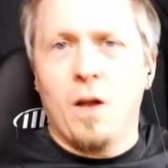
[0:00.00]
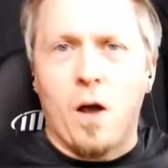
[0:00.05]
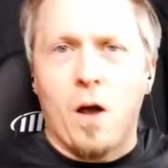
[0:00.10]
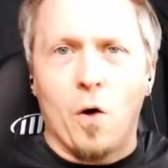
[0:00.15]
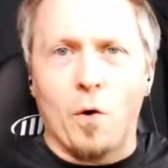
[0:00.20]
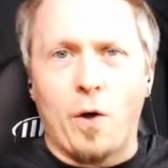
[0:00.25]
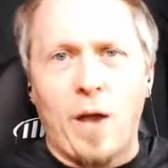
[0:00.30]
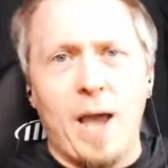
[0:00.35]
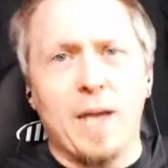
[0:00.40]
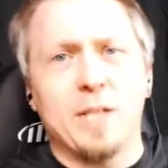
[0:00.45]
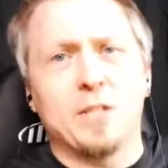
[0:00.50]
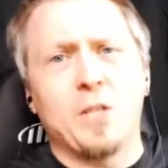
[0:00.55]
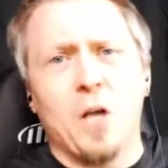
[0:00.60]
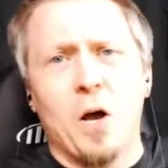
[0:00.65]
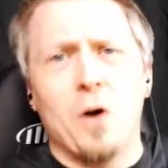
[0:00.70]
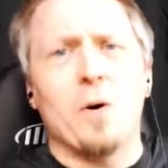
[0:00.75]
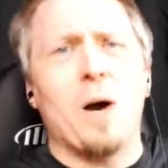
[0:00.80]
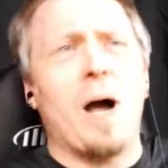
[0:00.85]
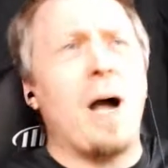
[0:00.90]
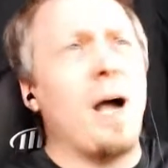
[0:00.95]
Okay,
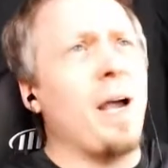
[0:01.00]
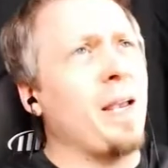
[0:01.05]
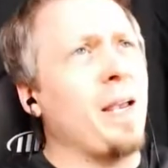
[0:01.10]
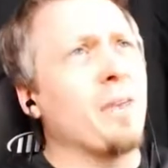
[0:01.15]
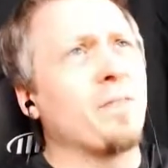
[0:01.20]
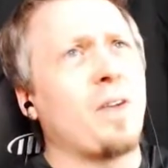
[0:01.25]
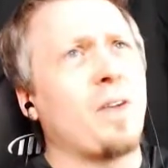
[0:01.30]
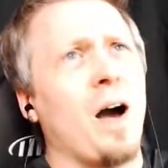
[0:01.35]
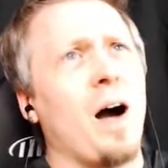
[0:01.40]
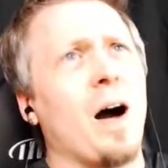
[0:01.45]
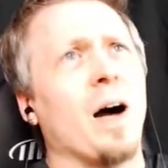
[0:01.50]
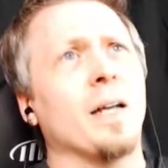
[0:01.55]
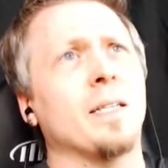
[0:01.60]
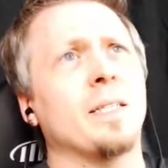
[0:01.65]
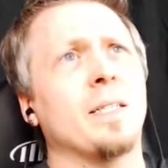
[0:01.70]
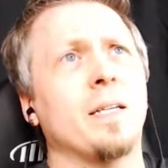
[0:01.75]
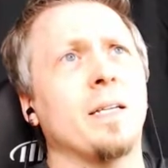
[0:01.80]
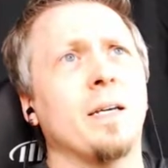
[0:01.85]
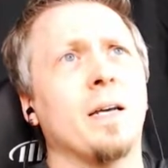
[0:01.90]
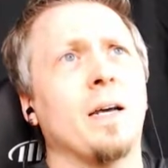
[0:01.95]
so I have
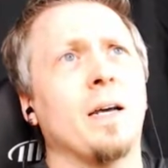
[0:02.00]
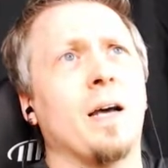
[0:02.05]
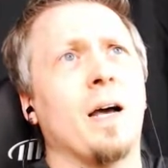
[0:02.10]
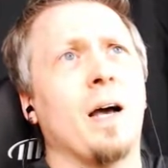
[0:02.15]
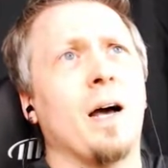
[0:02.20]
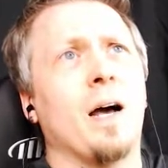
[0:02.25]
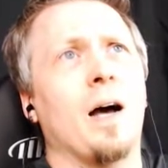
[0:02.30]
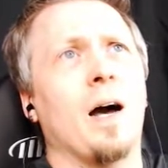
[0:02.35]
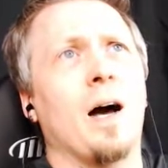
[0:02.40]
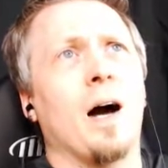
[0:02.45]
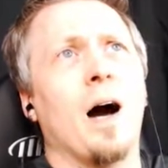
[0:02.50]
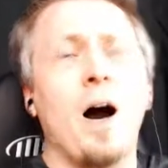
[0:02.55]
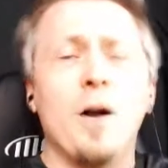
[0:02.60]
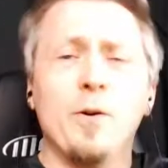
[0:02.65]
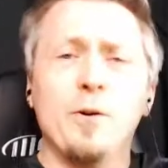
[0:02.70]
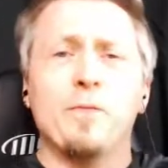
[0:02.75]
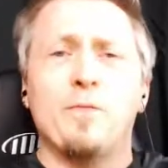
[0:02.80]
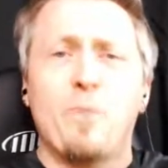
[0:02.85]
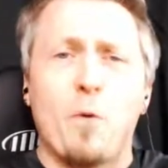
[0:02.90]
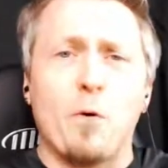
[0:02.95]
got
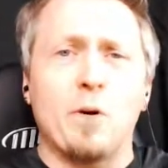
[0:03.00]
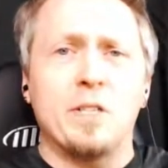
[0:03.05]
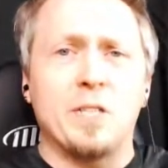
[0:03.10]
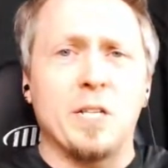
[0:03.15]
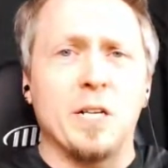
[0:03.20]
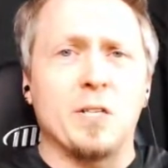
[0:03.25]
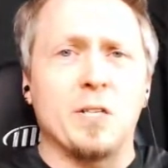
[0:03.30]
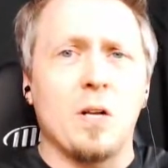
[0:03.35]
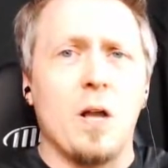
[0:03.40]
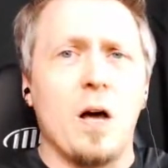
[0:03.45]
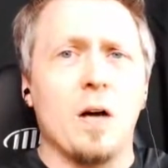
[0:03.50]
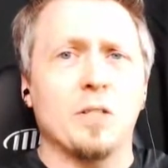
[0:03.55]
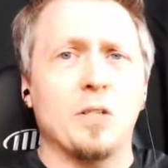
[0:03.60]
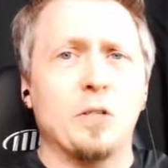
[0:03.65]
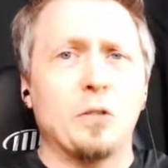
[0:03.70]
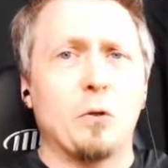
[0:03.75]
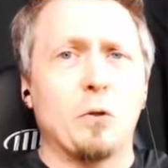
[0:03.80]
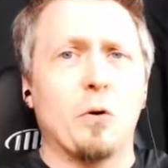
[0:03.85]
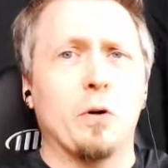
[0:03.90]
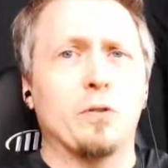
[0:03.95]
146 logs in
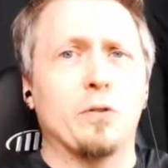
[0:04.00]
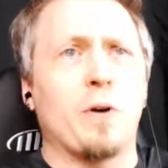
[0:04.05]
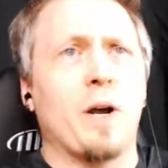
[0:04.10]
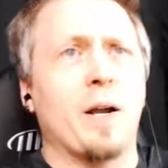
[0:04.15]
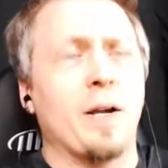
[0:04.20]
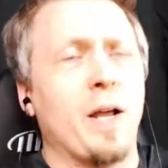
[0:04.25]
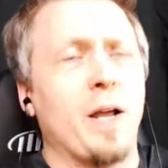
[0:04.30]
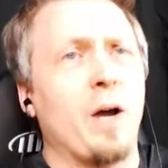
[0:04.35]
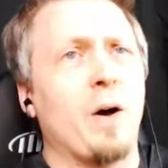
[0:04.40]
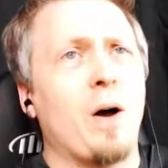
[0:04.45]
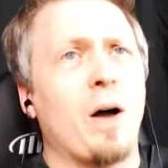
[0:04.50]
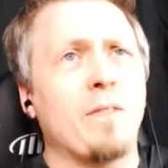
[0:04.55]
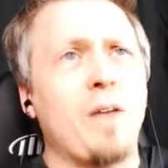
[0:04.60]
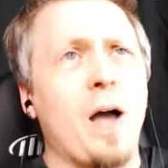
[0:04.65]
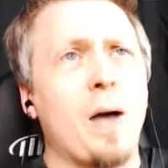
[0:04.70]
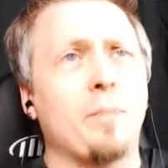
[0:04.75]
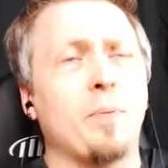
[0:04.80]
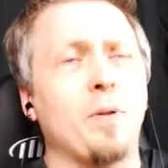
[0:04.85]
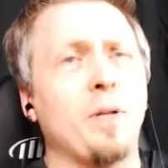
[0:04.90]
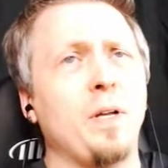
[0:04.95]
storage right now. I've
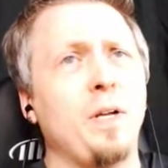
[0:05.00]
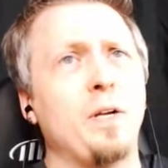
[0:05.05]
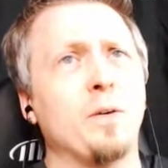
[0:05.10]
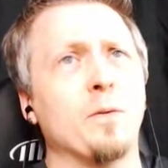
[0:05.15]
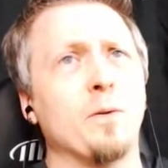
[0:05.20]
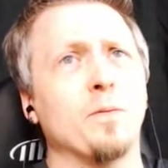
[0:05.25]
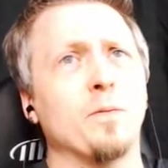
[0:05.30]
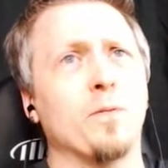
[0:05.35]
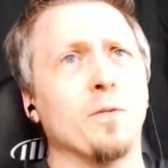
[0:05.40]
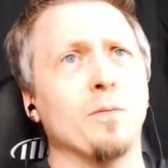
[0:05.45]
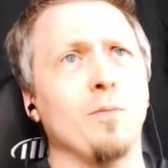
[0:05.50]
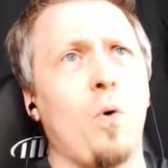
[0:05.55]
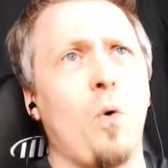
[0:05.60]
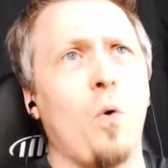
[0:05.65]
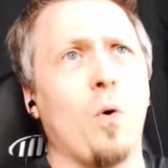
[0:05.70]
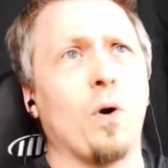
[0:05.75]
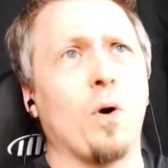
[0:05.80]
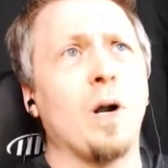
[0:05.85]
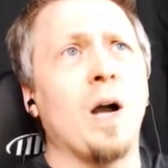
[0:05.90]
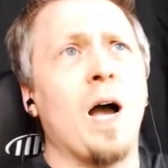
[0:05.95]
got plenty of room for
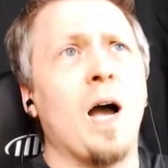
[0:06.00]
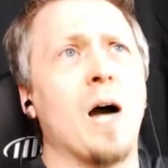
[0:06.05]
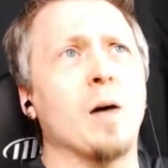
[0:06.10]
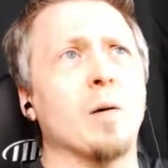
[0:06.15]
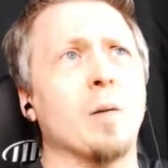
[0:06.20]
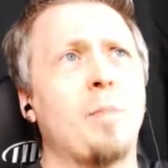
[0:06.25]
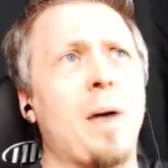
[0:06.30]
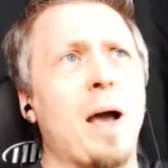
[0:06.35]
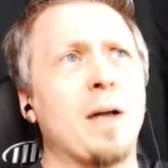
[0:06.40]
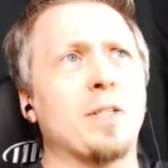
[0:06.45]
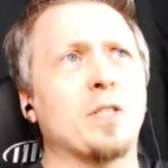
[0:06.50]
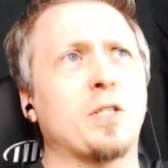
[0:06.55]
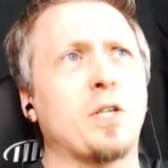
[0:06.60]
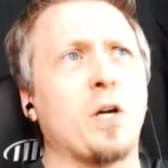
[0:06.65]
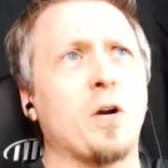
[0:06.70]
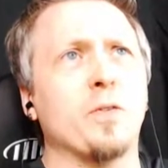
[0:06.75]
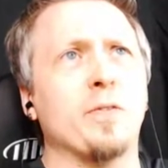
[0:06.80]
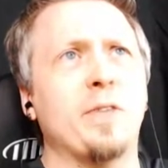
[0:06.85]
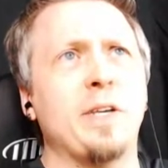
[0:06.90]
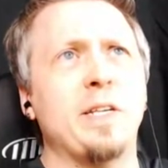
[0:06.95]
more. I'm about to
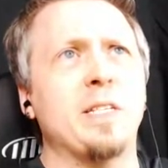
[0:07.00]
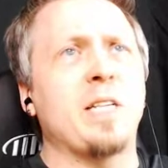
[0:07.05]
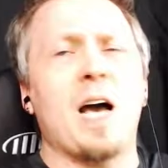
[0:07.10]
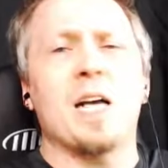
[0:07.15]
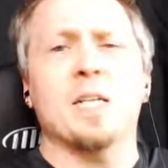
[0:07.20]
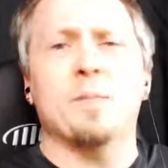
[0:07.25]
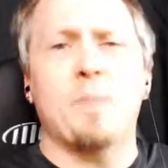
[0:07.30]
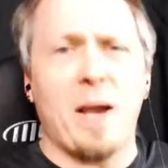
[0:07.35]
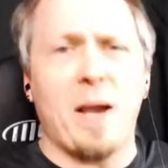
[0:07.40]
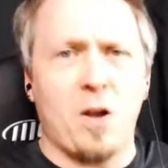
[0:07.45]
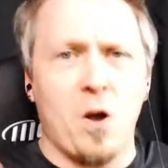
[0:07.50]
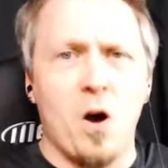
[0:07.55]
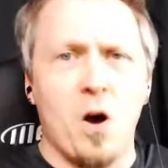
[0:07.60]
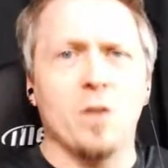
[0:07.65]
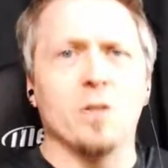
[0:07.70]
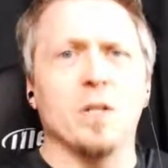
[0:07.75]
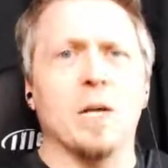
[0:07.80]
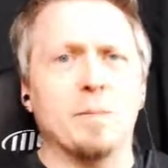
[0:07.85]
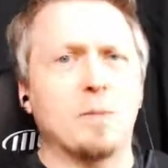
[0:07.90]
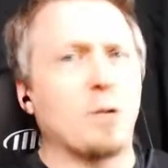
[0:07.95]
turn these guys back
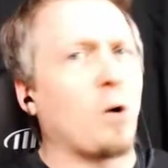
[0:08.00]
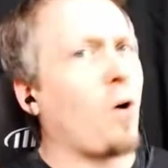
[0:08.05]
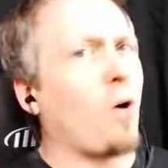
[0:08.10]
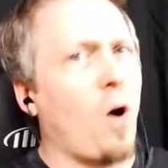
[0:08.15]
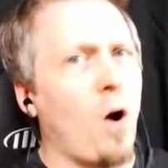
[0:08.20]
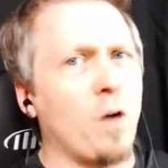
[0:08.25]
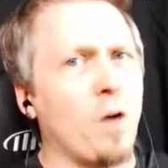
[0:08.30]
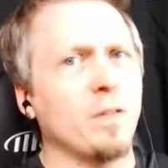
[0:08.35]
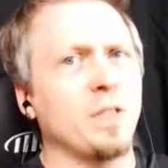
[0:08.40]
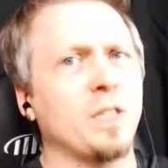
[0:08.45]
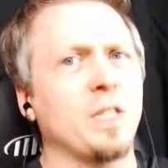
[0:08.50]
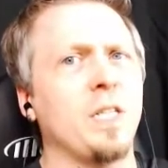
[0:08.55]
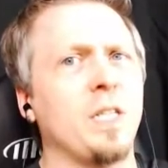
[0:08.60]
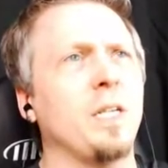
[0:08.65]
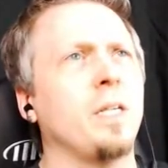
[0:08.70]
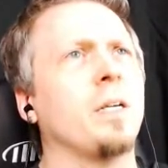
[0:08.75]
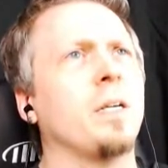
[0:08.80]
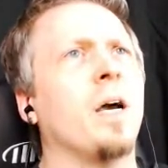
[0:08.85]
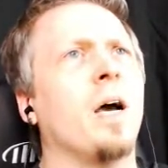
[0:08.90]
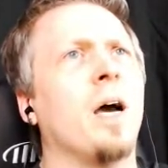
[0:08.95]
on, let them start
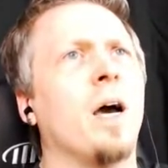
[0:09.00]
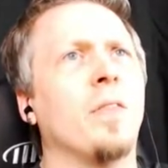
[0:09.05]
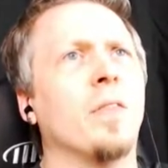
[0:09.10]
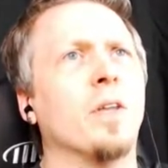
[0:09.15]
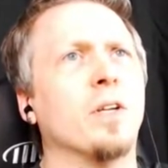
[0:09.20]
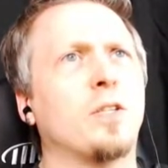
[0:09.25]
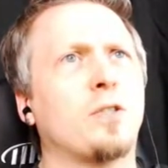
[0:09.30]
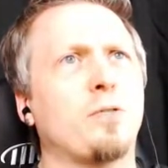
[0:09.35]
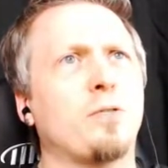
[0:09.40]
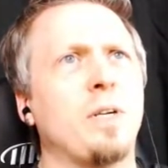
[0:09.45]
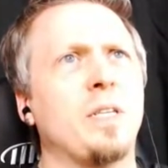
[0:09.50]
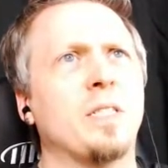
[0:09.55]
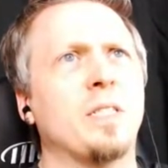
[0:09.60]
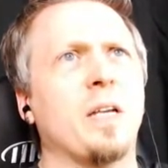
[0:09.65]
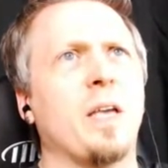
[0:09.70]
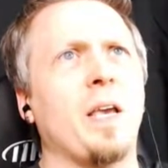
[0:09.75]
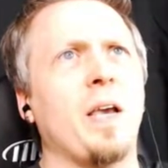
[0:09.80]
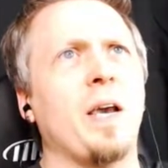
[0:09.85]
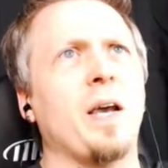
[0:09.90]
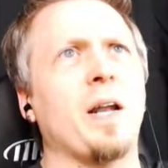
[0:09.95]
harvesting the trees
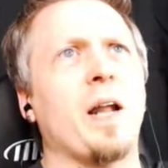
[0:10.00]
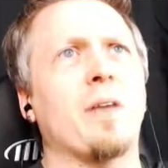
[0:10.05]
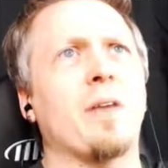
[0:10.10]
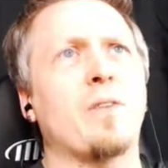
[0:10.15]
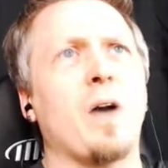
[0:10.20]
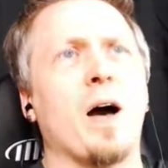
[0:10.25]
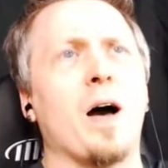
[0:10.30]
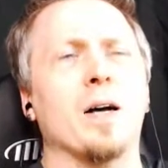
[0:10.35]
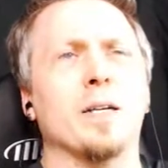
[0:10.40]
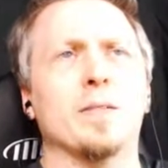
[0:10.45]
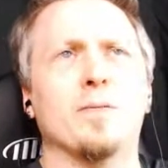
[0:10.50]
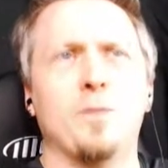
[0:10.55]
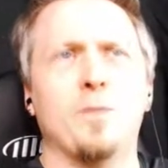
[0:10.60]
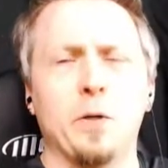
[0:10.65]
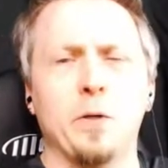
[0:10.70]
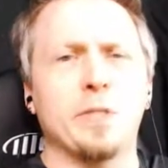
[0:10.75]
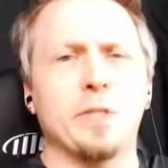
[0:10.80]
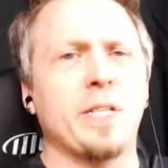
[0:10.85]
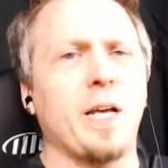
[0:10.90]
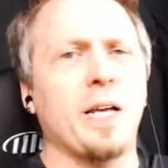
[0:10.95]
again. I've got a
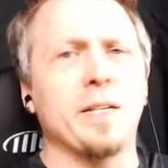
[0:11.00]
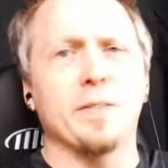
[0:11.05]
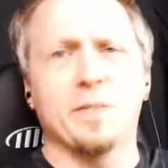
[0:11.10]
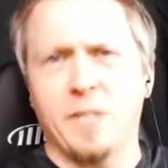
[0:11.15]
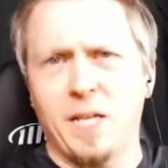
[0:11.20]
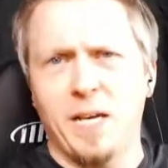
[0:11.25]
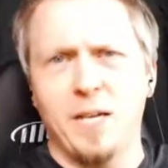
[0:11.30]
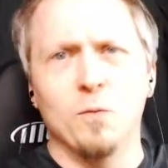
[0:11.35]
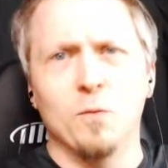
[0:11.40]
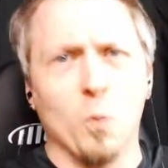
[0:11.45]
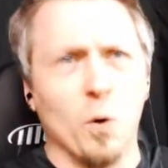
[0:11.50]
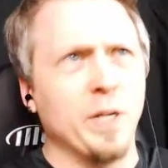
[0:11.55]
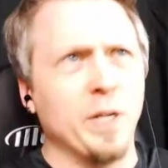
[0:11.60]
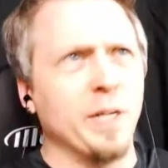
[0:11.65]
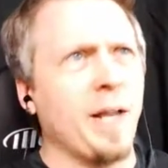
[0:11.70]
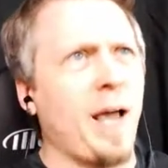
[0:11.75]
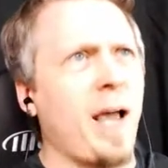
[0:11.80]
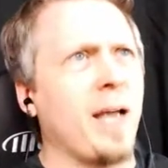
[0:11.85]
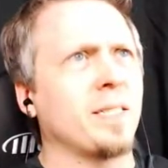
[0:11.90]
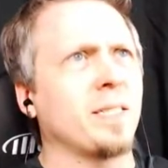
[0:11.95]
full set of 10
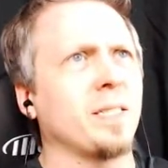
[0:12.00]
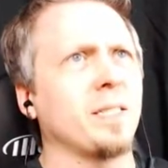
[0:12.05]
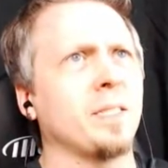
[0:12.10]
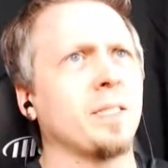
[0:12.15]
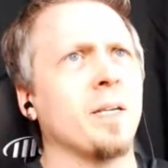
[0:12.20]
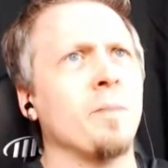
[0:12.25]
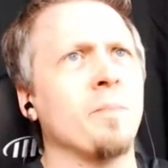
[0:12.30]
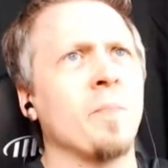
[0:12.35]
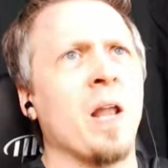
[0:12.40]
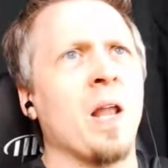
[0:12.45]
wooden axes.